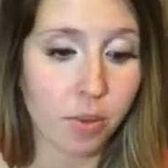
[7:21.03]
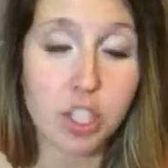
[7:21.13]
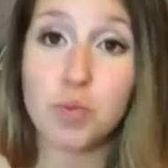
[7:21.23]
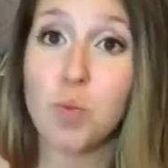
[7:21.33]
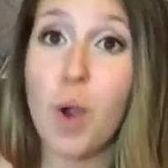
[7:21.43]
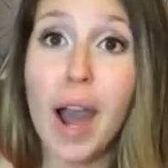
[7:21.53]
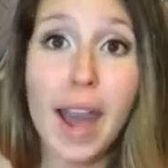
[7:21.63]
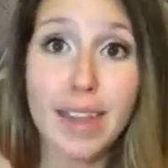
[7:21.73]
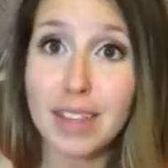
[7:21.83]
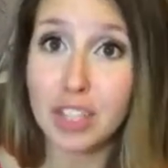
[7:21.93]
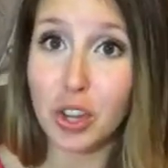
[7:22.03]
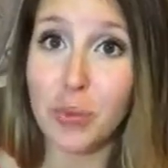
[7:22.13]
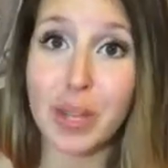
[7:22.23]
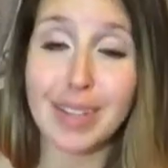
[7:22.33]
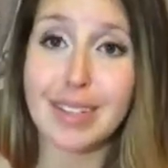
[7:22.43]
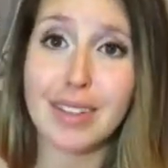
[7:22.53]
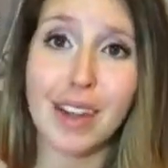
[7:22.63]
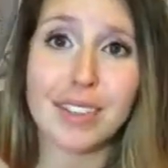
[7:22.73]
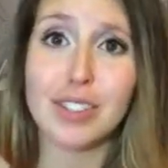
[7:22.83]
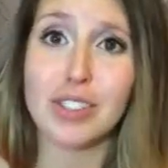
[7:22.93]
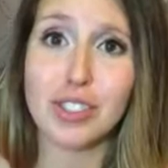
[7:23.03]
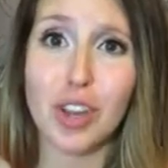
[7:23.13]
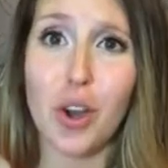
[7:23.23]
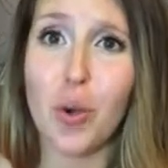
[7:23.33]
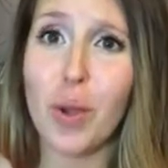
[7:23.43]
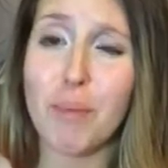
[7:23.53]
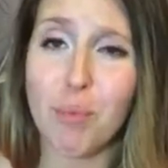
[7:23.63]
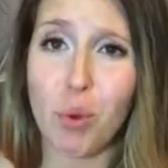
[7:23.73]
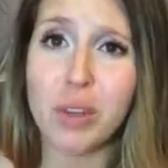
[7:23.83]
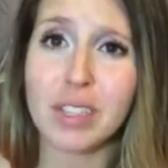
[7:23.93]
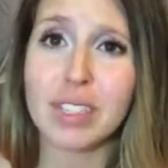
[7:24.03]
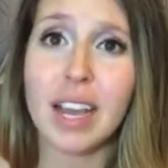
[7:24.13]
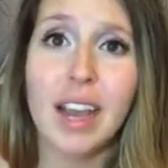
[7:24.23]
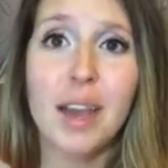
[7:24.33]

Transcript: which is why this 2-week detox is so important.